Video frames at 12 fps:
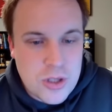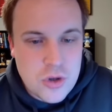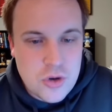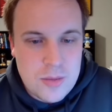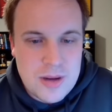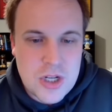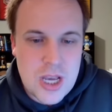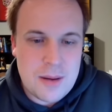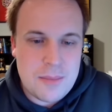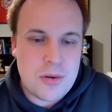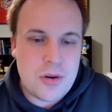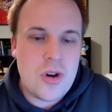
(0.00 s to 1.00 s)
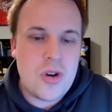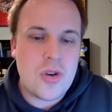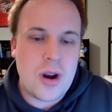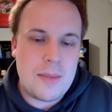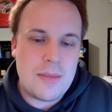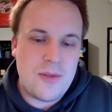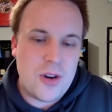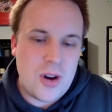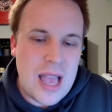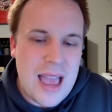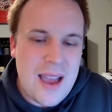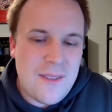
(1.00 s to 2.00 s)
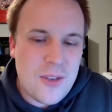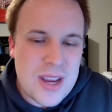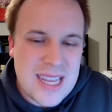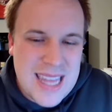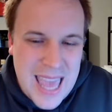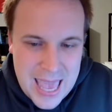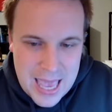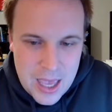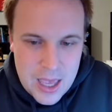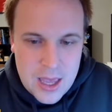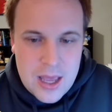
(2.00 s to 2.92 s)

streaming channel programmed for your every day